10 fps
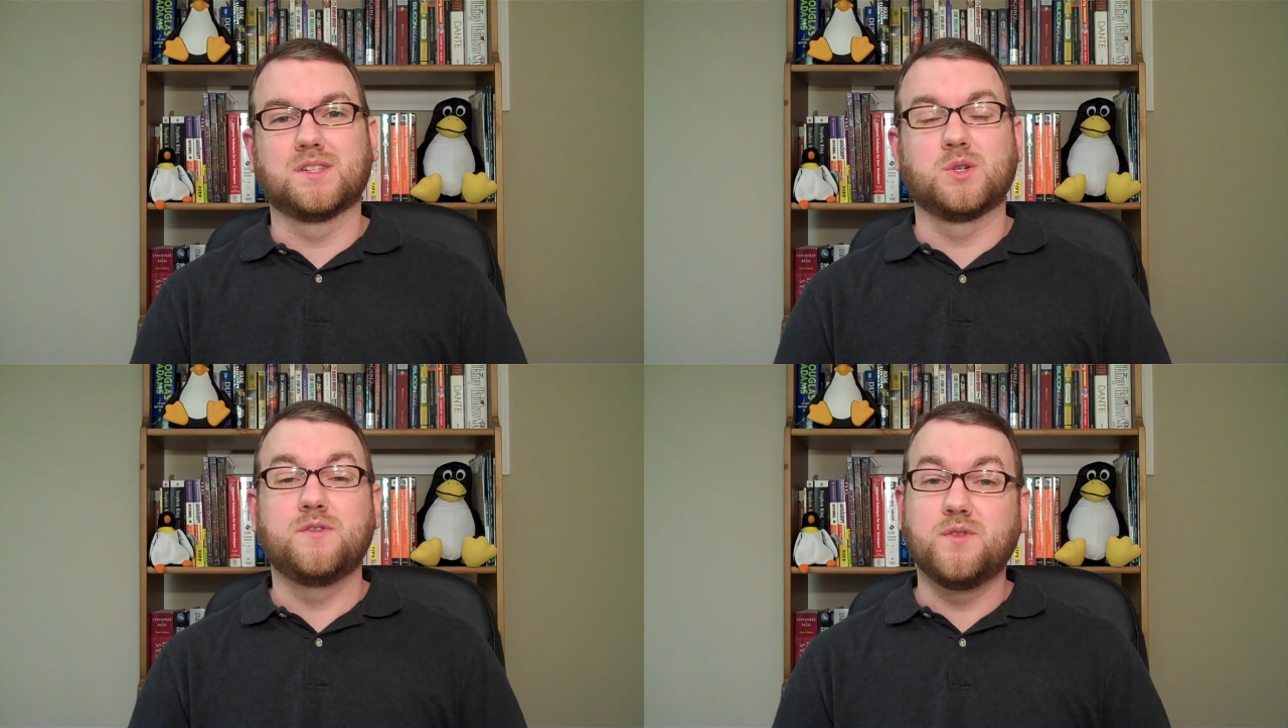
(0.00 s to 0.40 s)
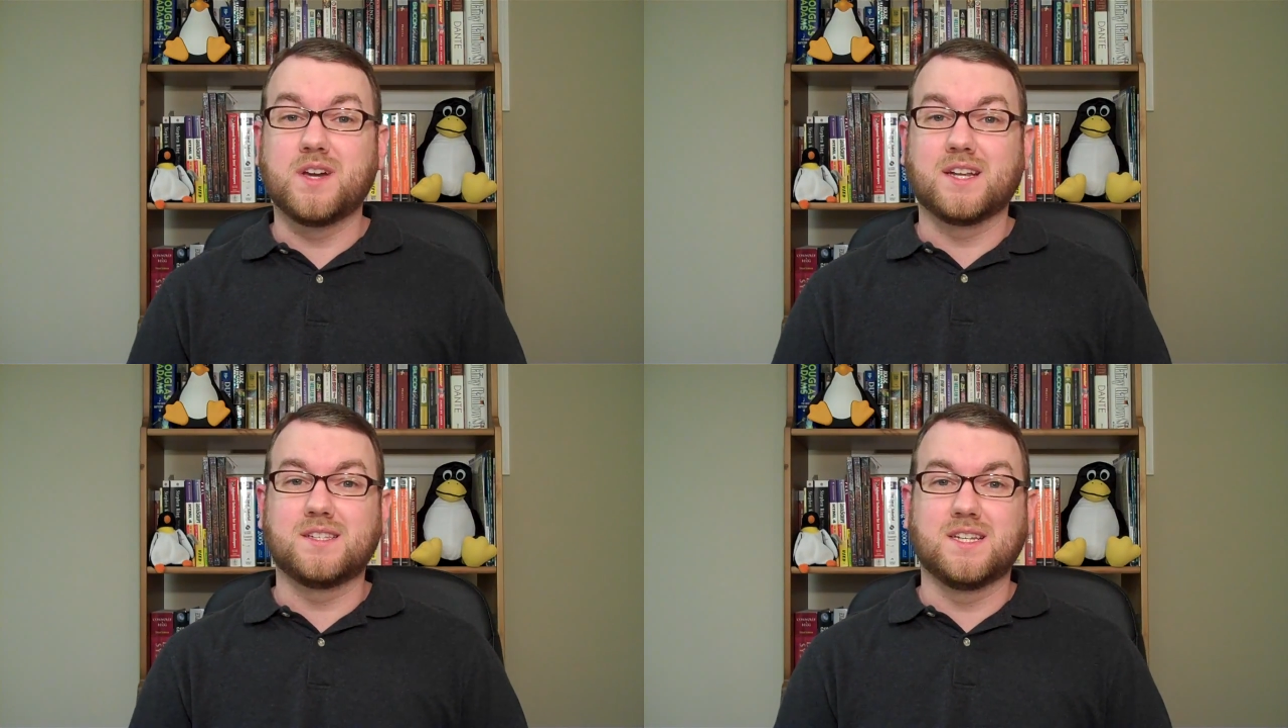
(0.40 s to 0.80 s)
So if you've
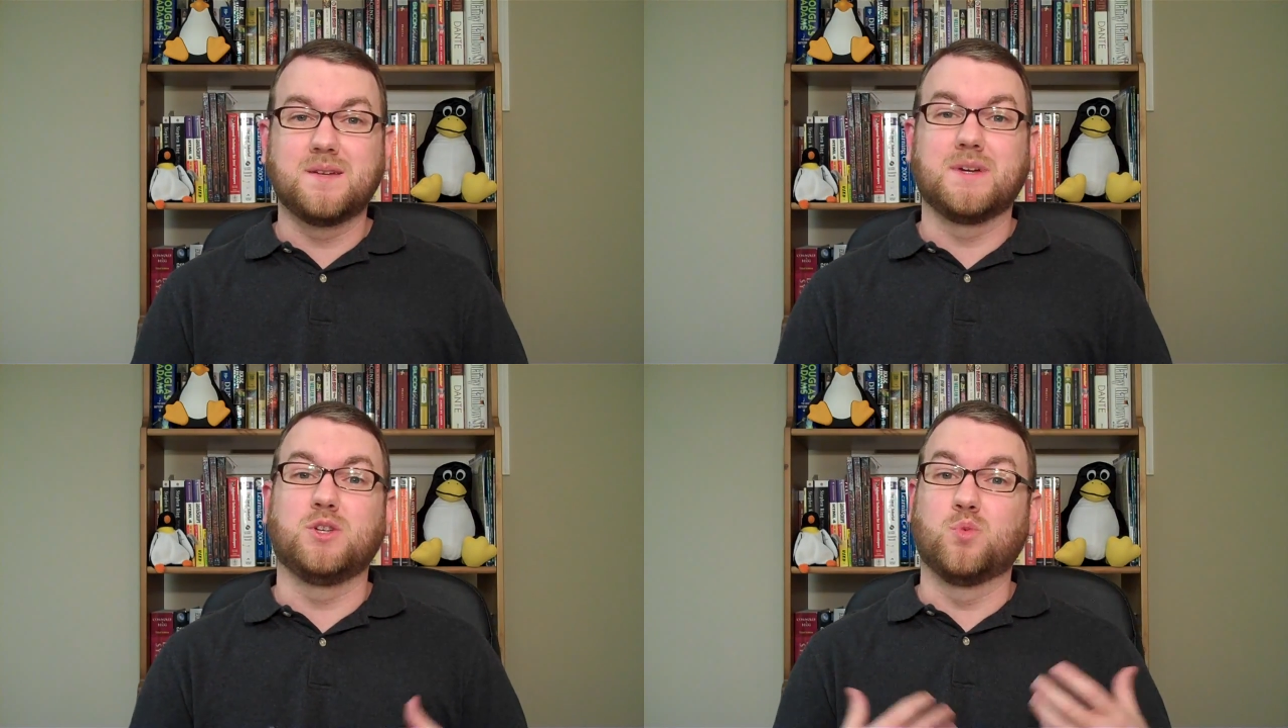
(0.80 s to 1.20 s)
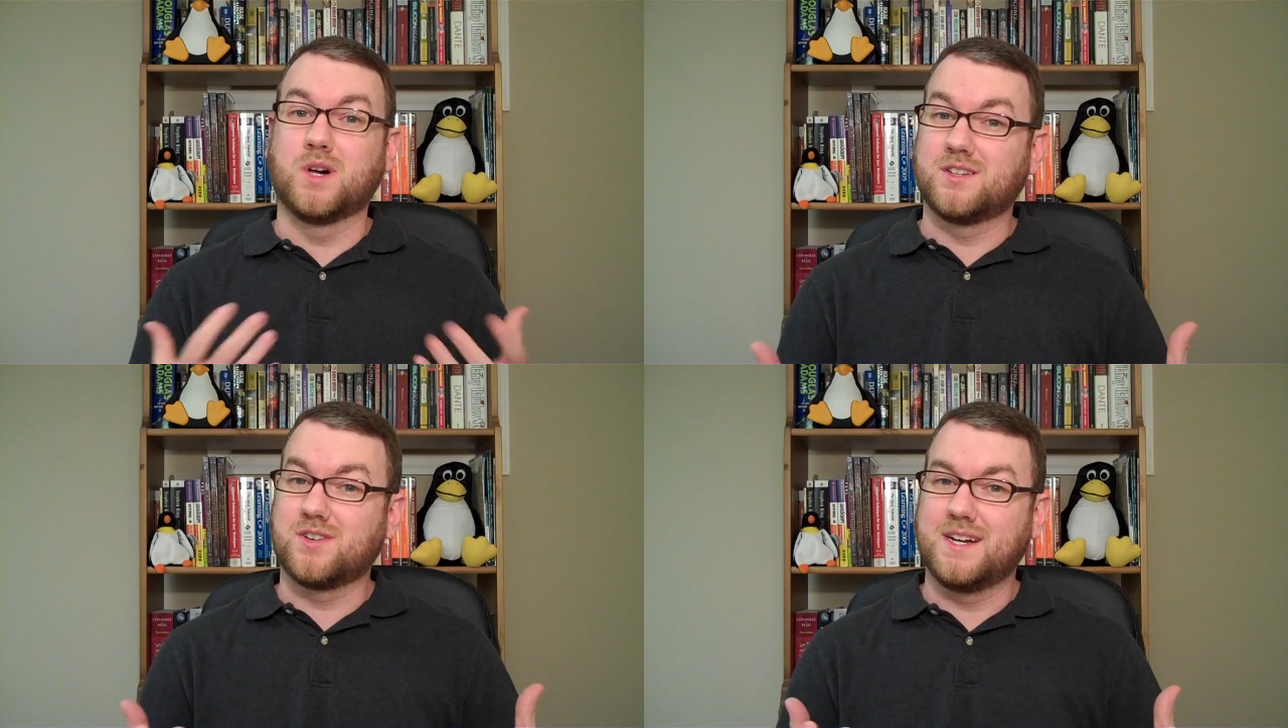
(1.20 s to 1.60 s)
got a Slim and you
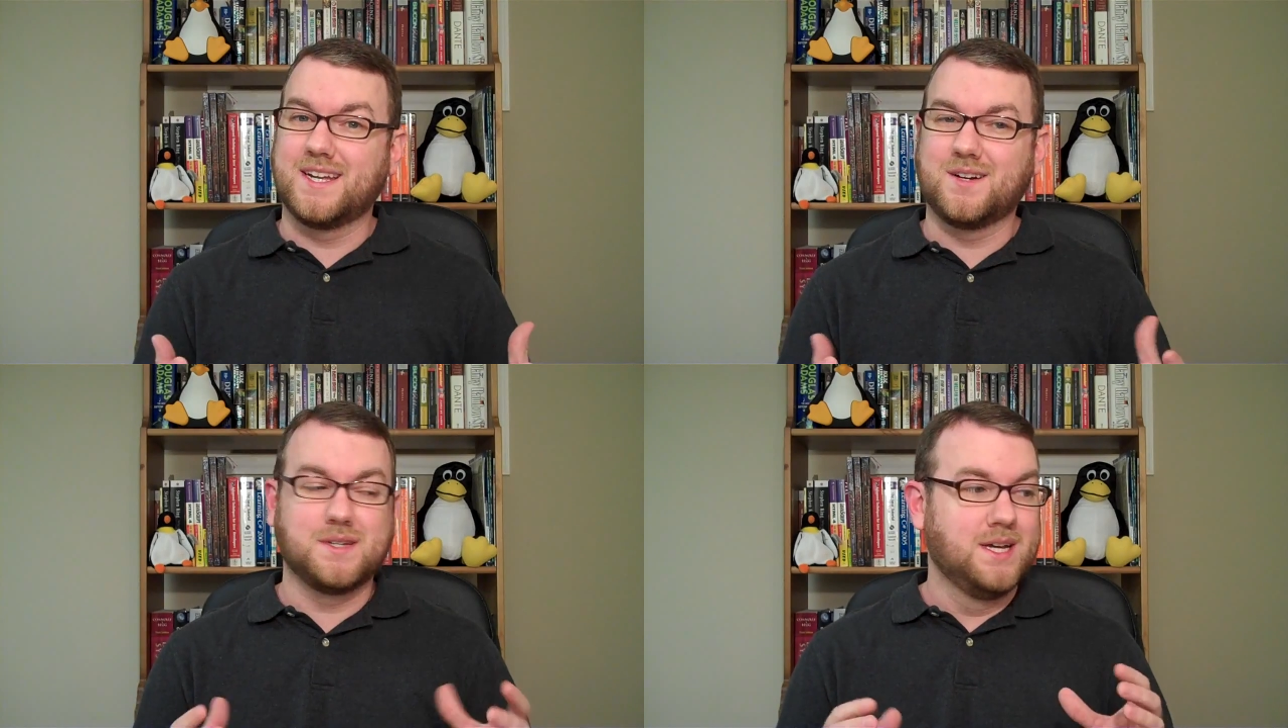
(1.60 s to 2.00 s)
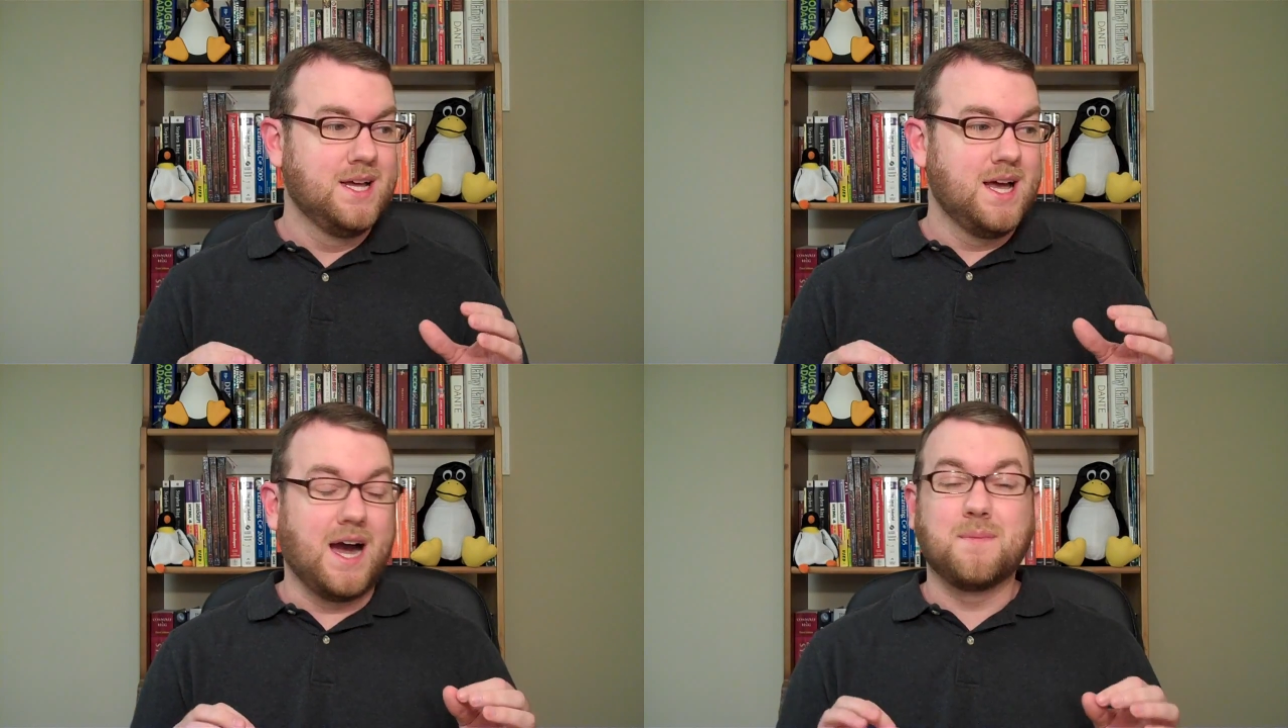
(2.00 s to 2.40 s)
want to try it out,
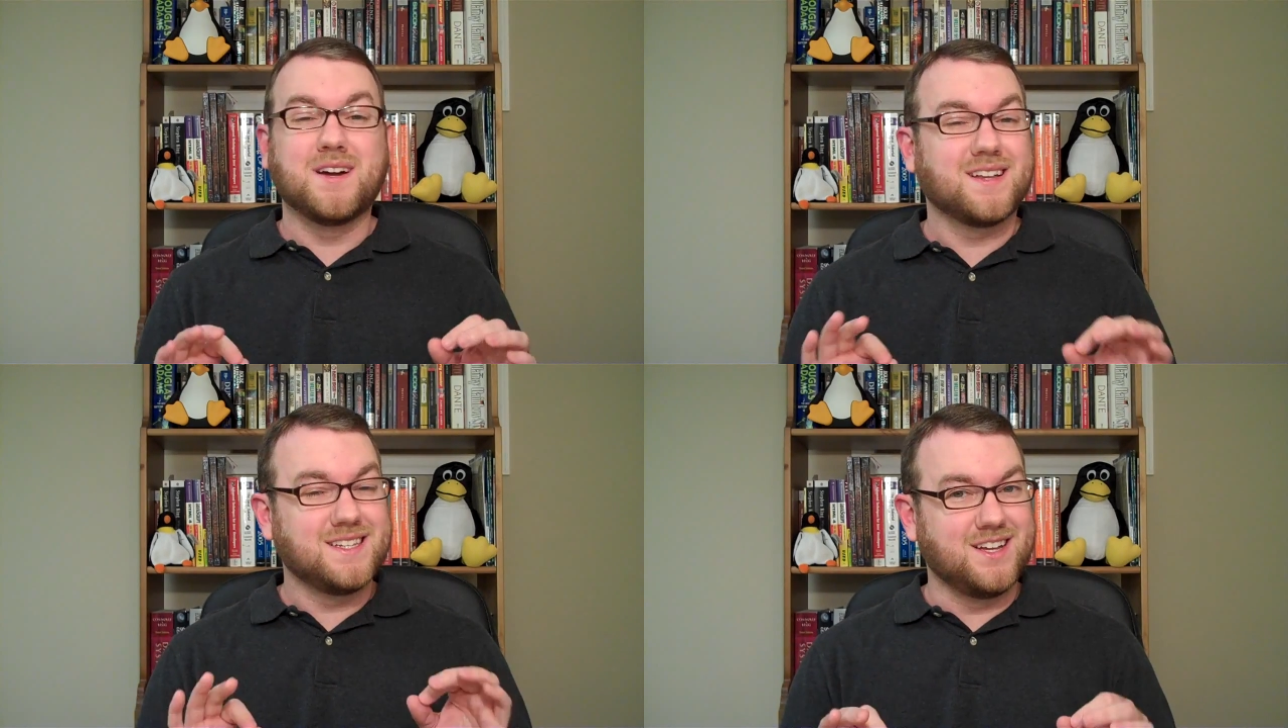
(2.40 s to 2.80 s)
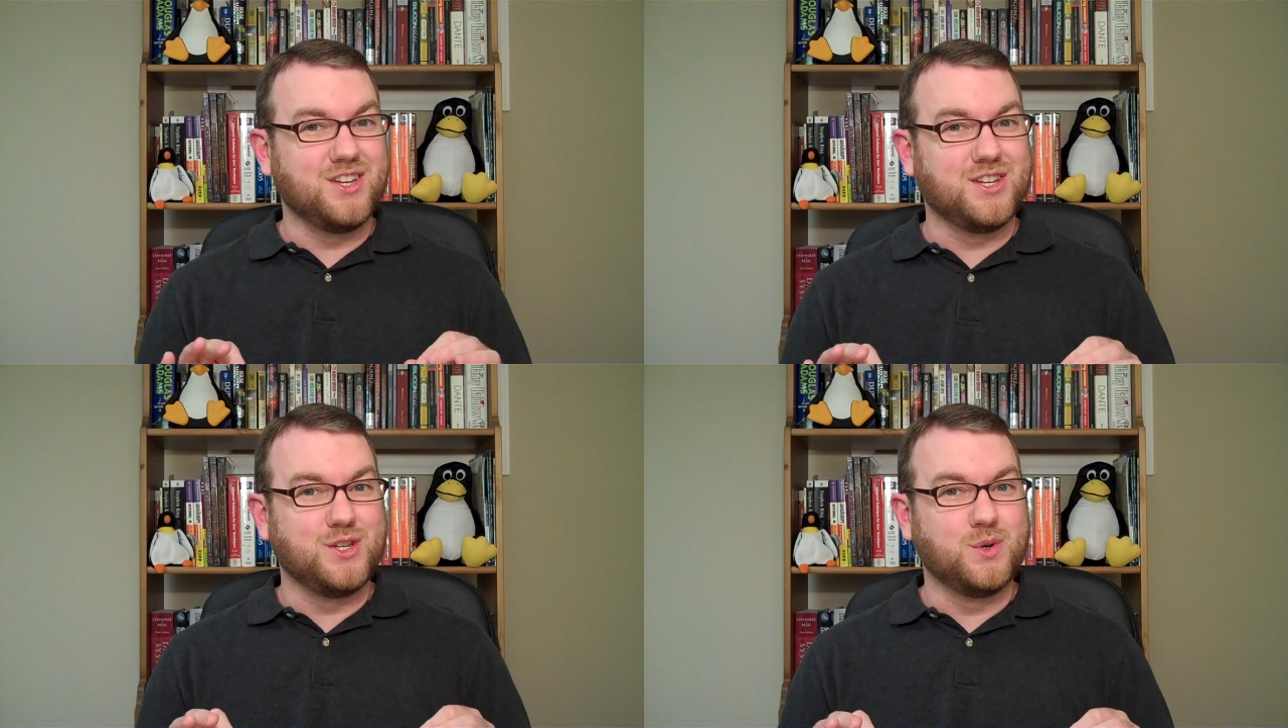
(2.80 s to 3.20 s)
I'm not going to tell
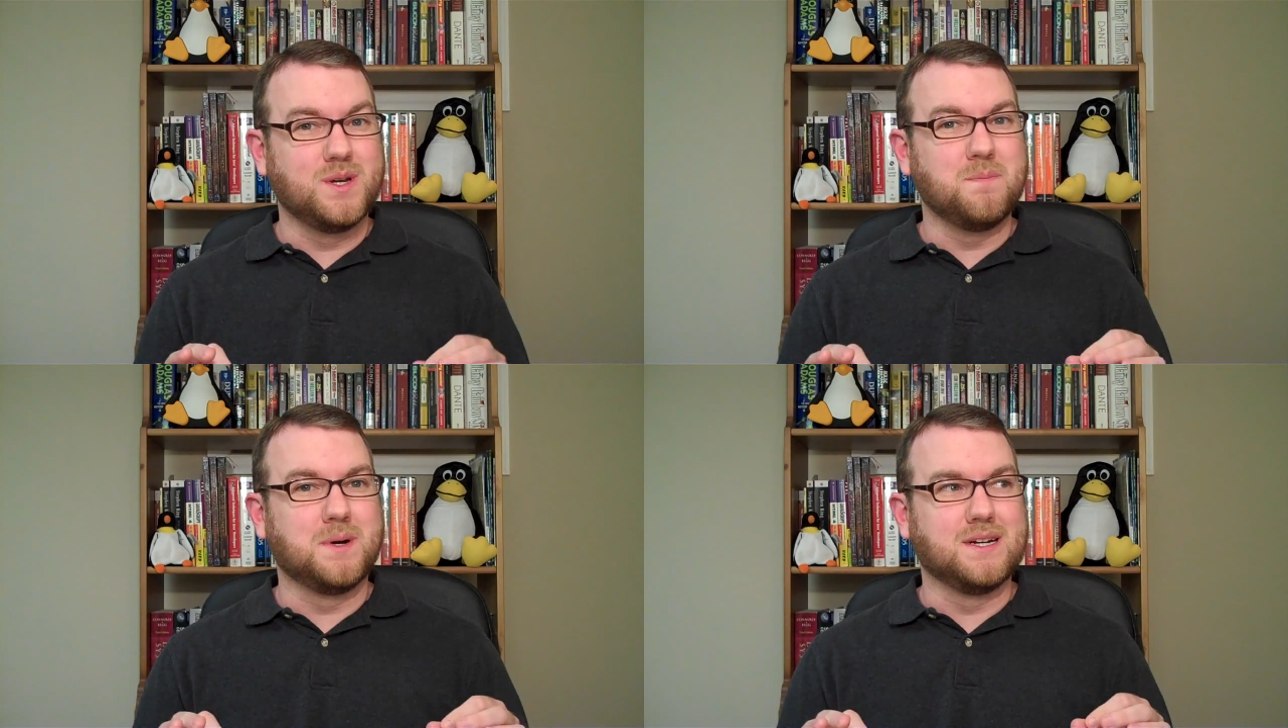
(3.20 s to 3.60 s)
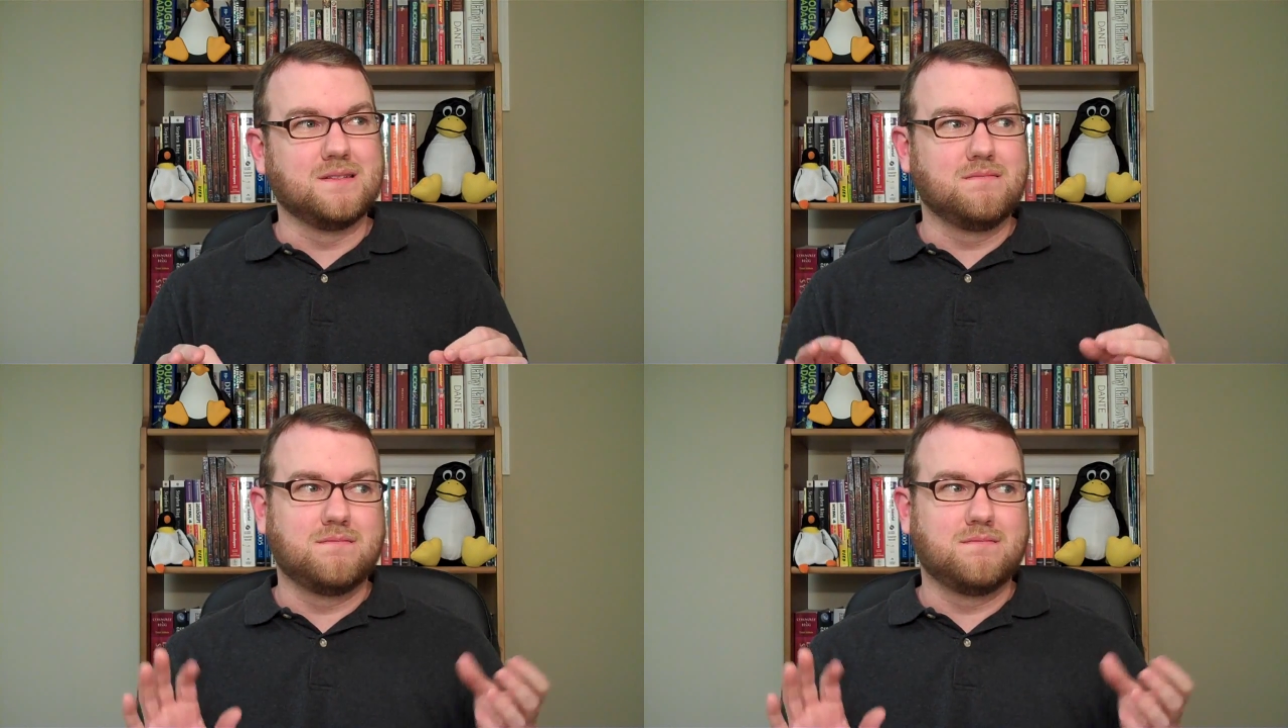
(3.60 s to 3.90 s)
you to do it but